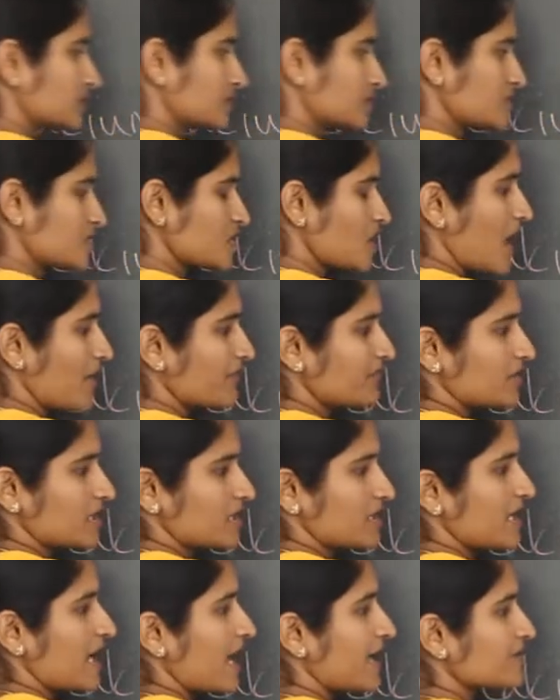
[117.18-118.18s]
So
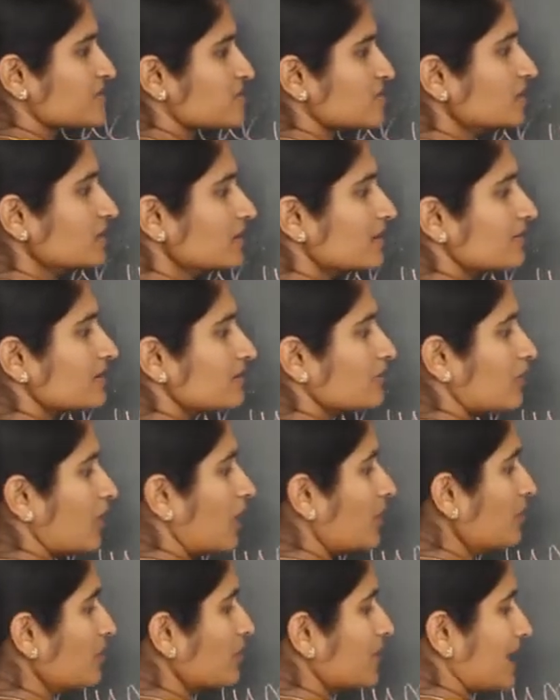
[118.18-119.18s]
after reaction they will
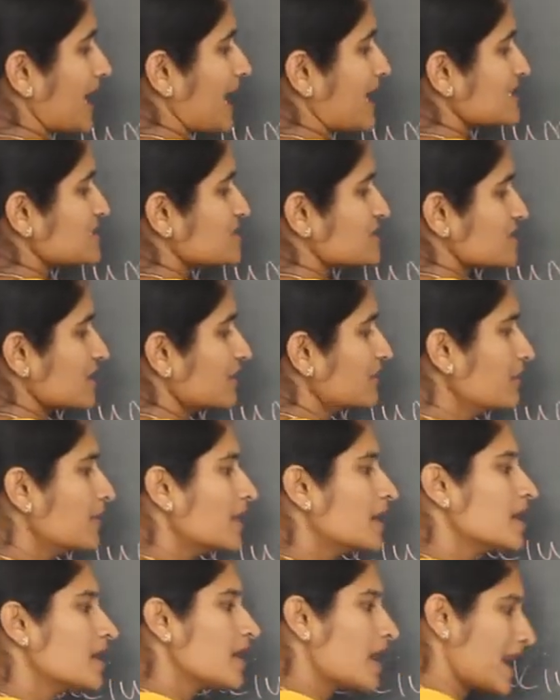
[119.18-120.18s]
form
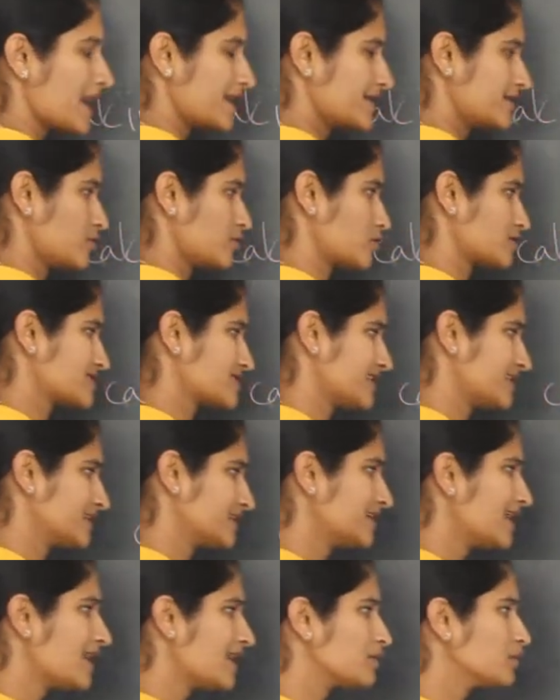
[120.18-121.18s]
calcium hydroxide.
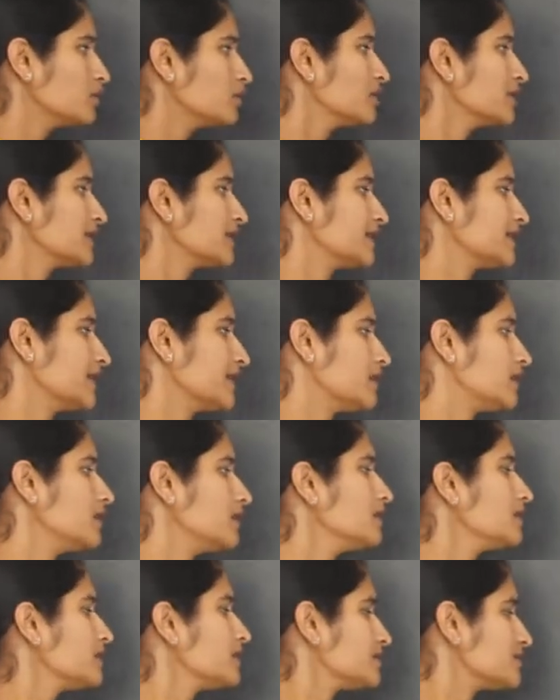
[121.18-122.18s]
Now
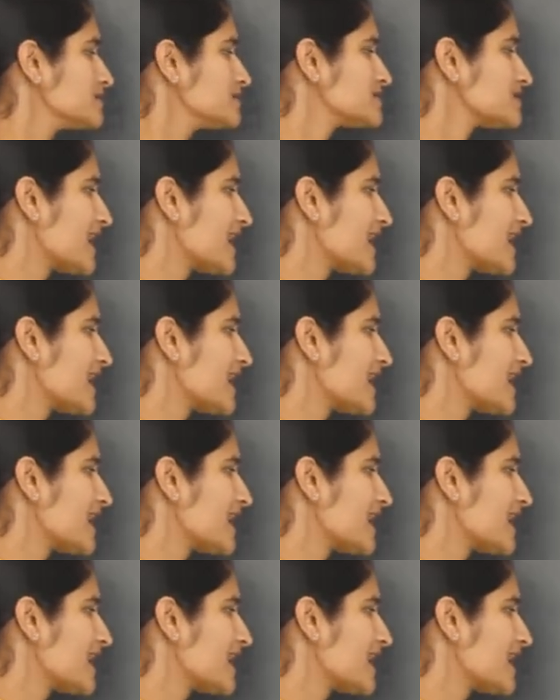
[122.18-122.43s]
here this